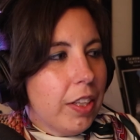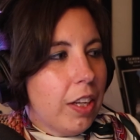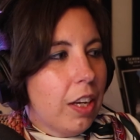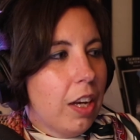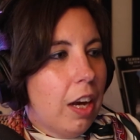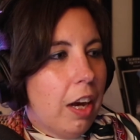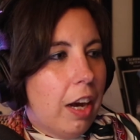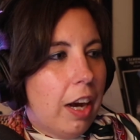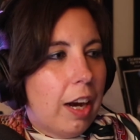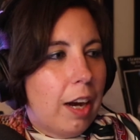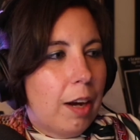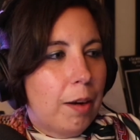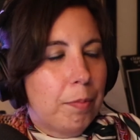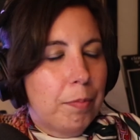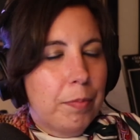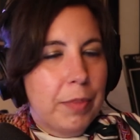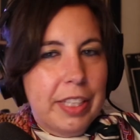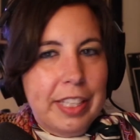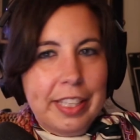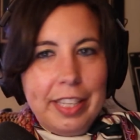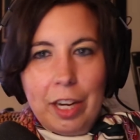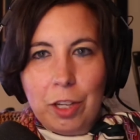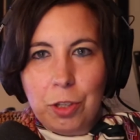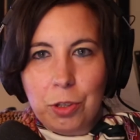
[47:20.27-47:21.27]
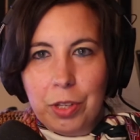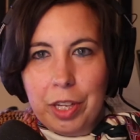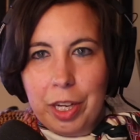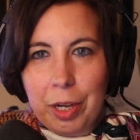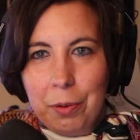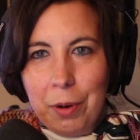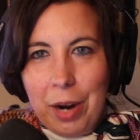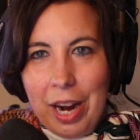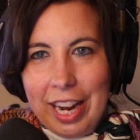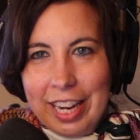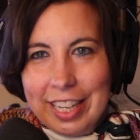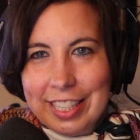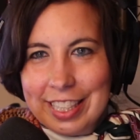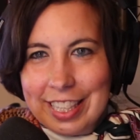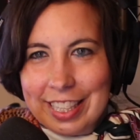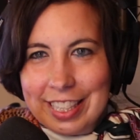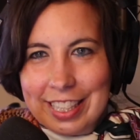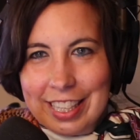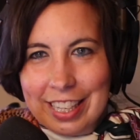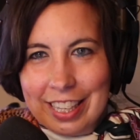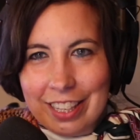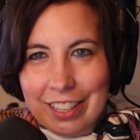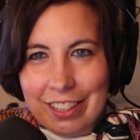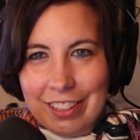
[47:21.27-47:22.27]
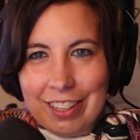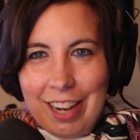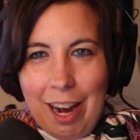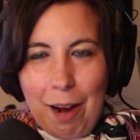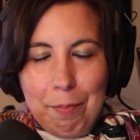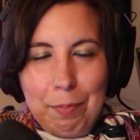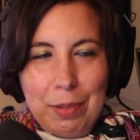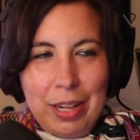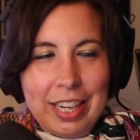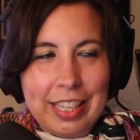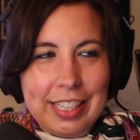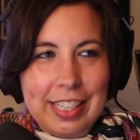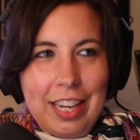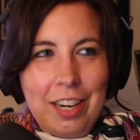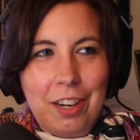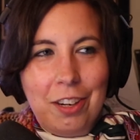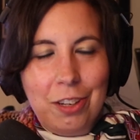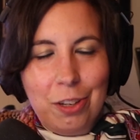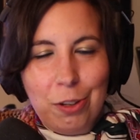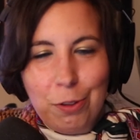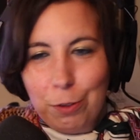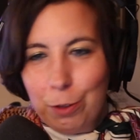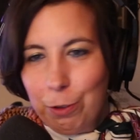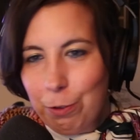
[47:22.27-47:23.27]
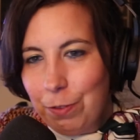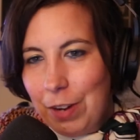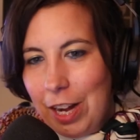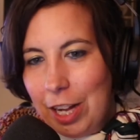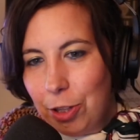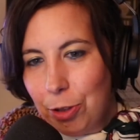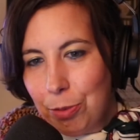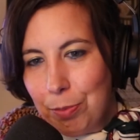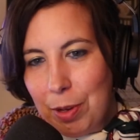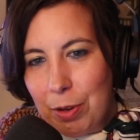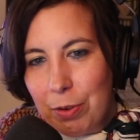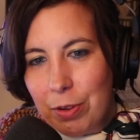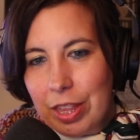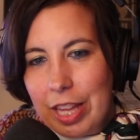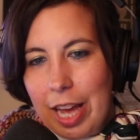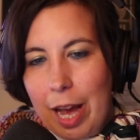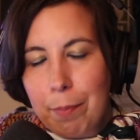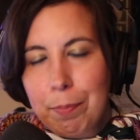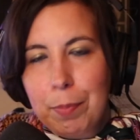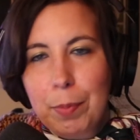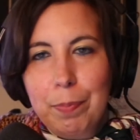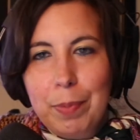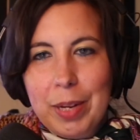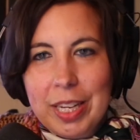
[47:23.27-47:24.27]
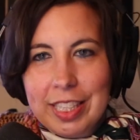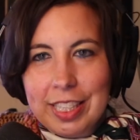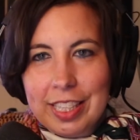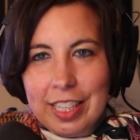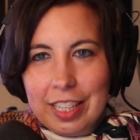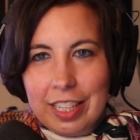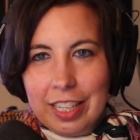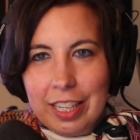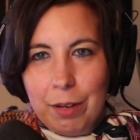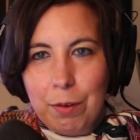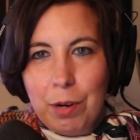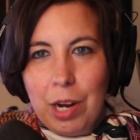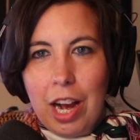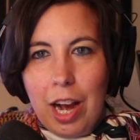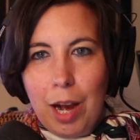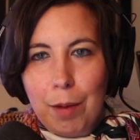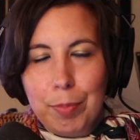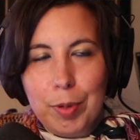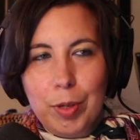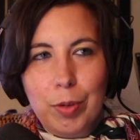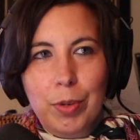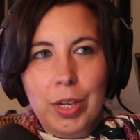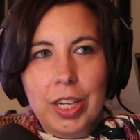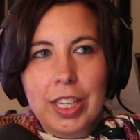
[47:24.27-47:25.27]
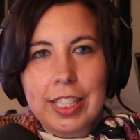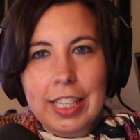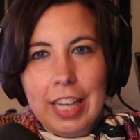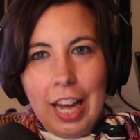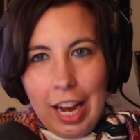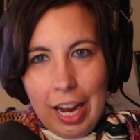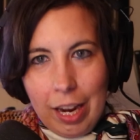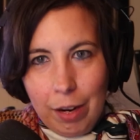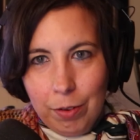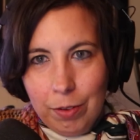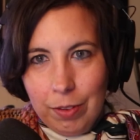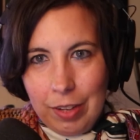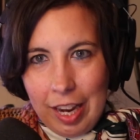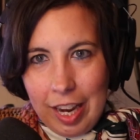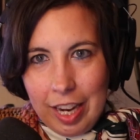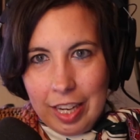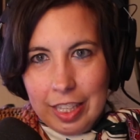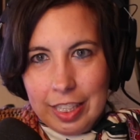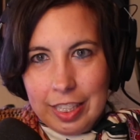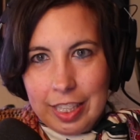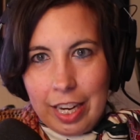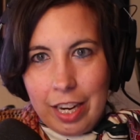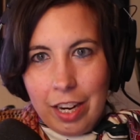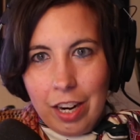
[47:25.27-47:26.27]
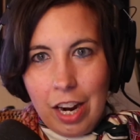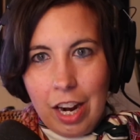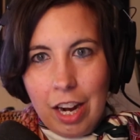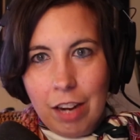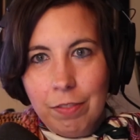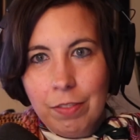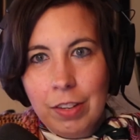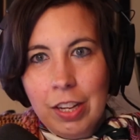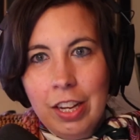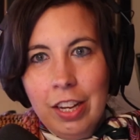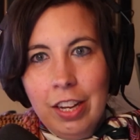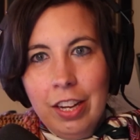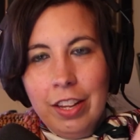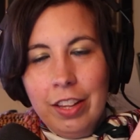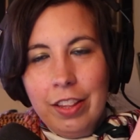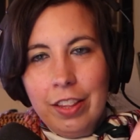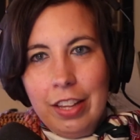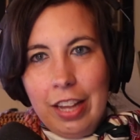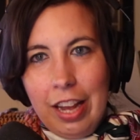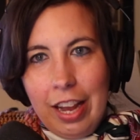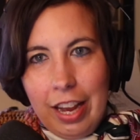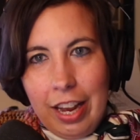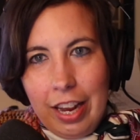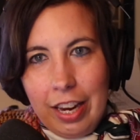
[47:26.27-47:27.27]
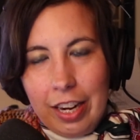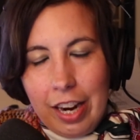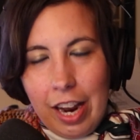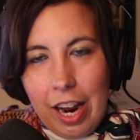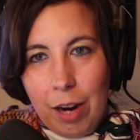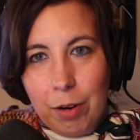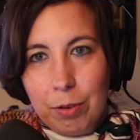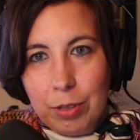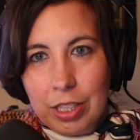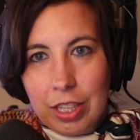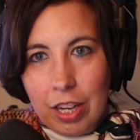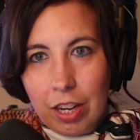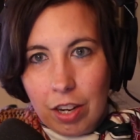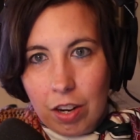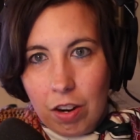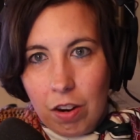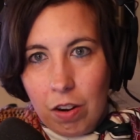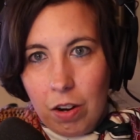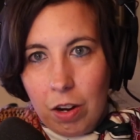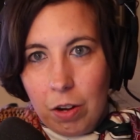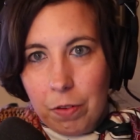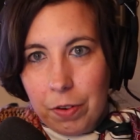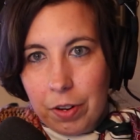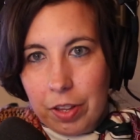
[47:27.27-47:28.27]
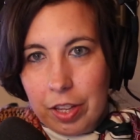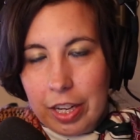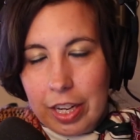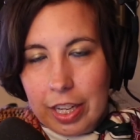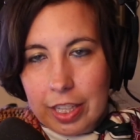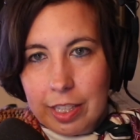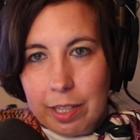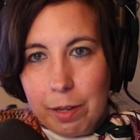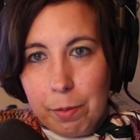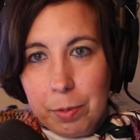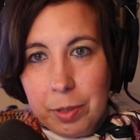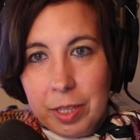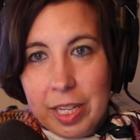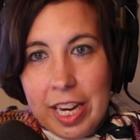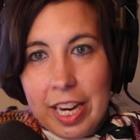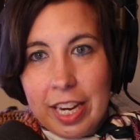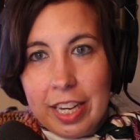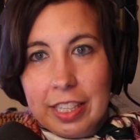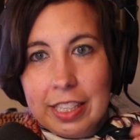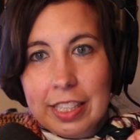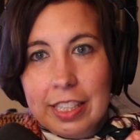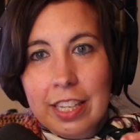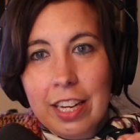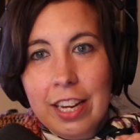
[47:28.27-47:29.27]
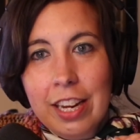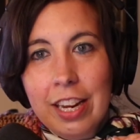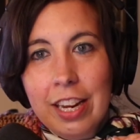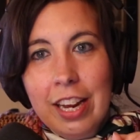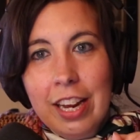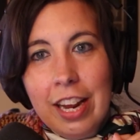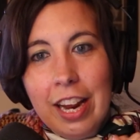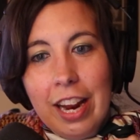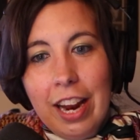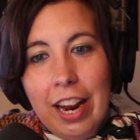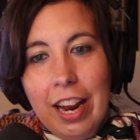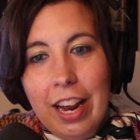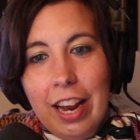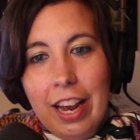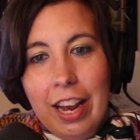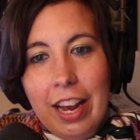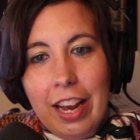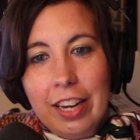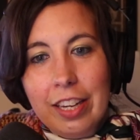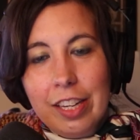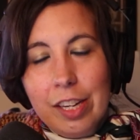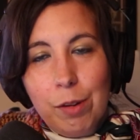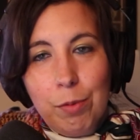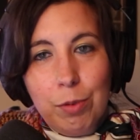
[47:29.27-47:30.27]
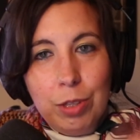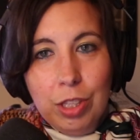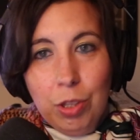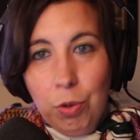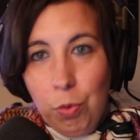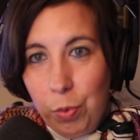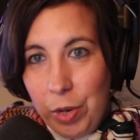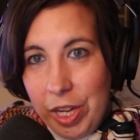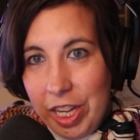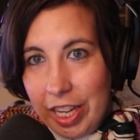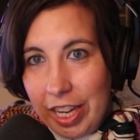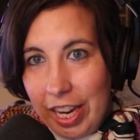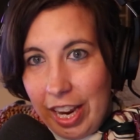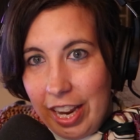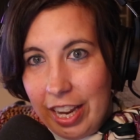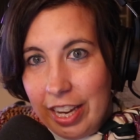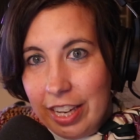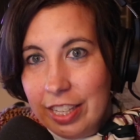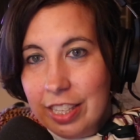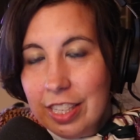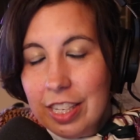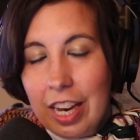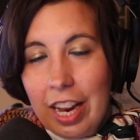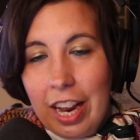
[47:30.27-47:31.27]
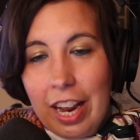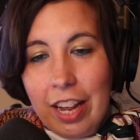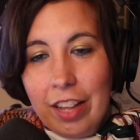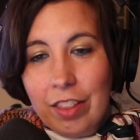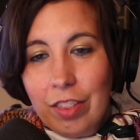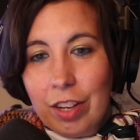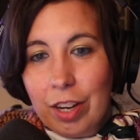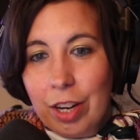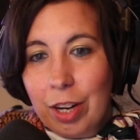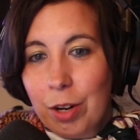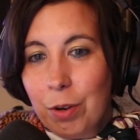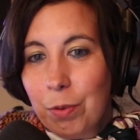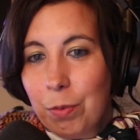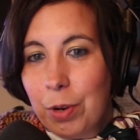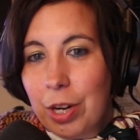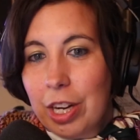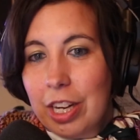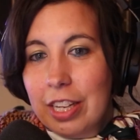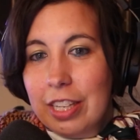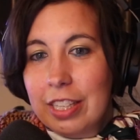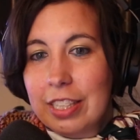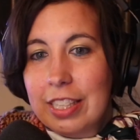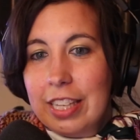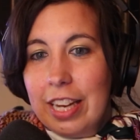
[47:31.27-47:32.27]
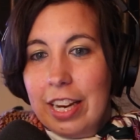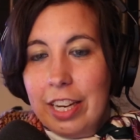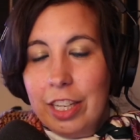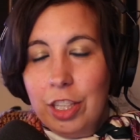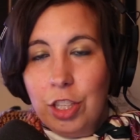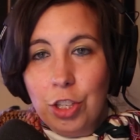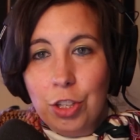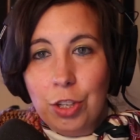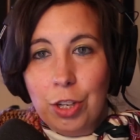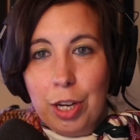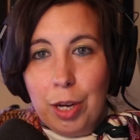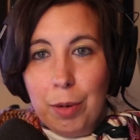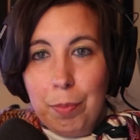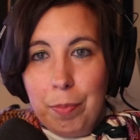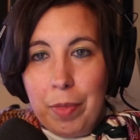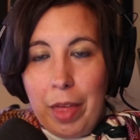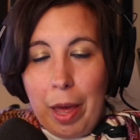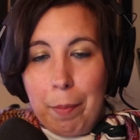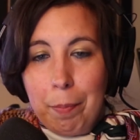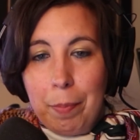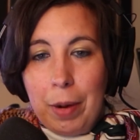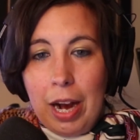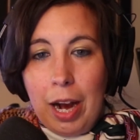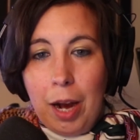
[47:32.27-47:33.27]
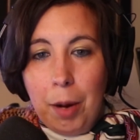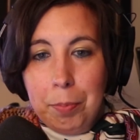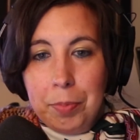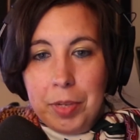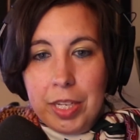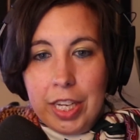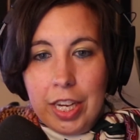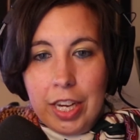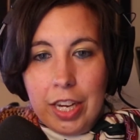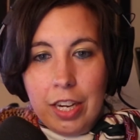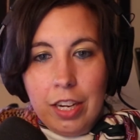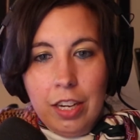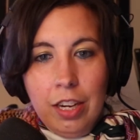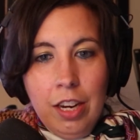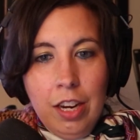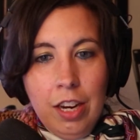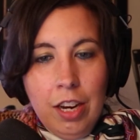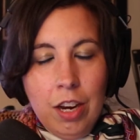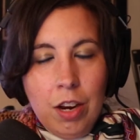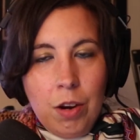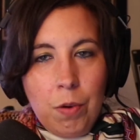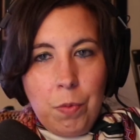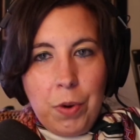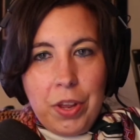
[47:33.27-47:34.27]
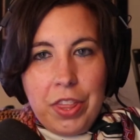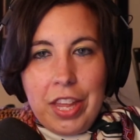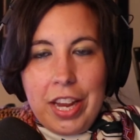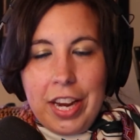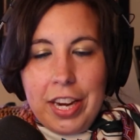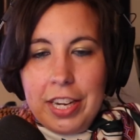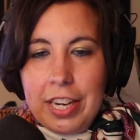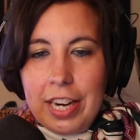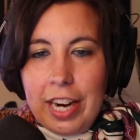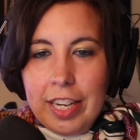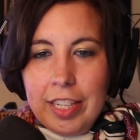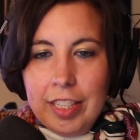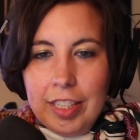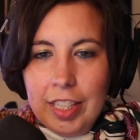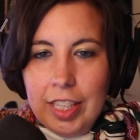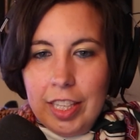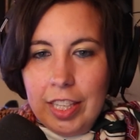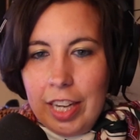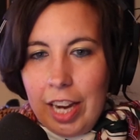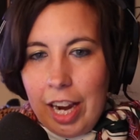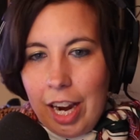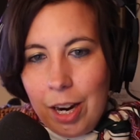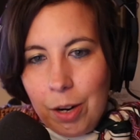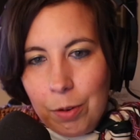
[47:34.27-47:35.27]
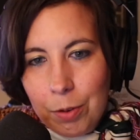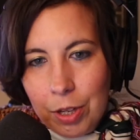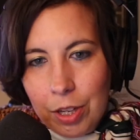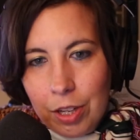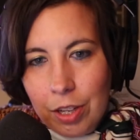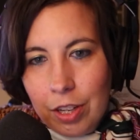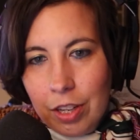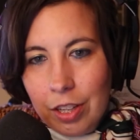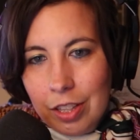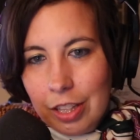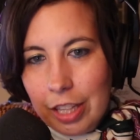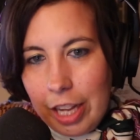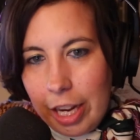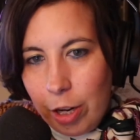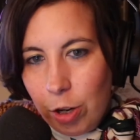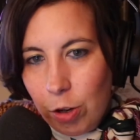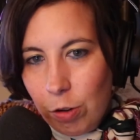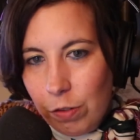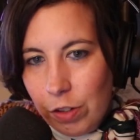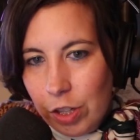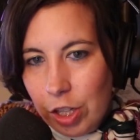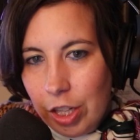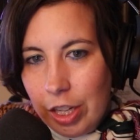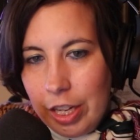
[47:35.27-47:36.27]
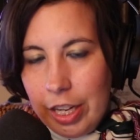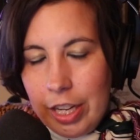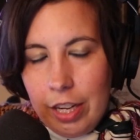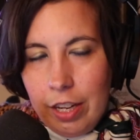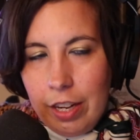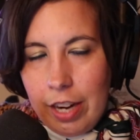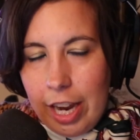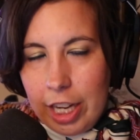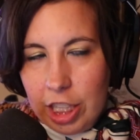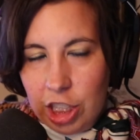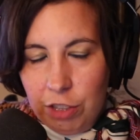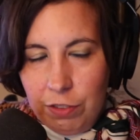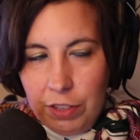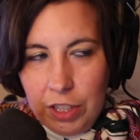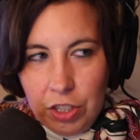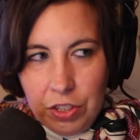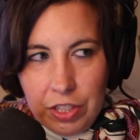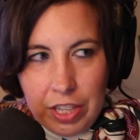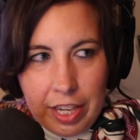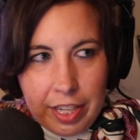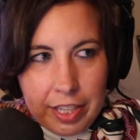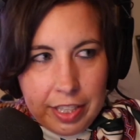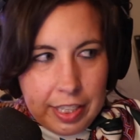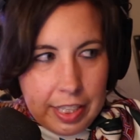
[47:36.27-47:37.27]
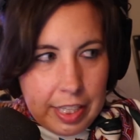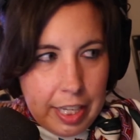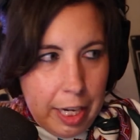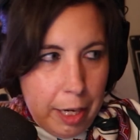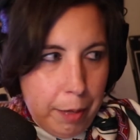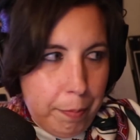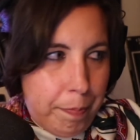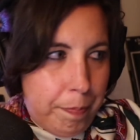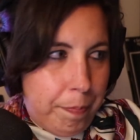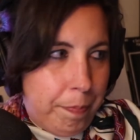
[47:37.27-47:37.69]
Scheduling wise, it's a little complex. I don't know if you followed me with that, but basically what happened was I had a day off and I was on call for the next couple of days, and it was a weekend, and there was a trip that popped in with a 19-hour layover in Nashville, Tennessee.